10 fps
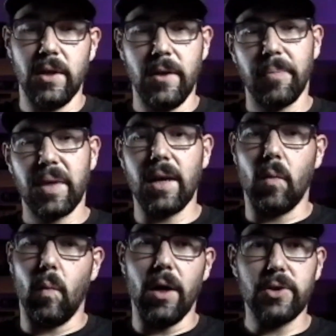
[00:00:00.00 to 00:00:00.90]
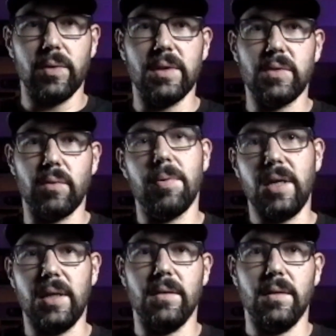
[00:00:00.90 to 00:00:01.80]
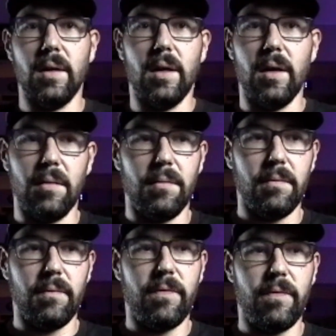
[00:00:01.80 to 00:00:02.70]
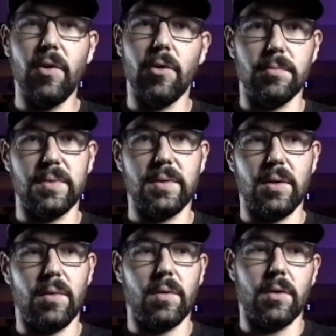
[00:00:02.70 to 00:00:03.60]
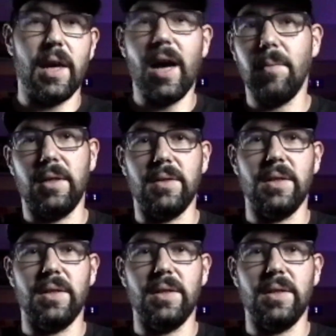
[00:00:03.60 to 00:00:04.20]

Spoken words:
kind of wash, rinse, repeat films, or comedies,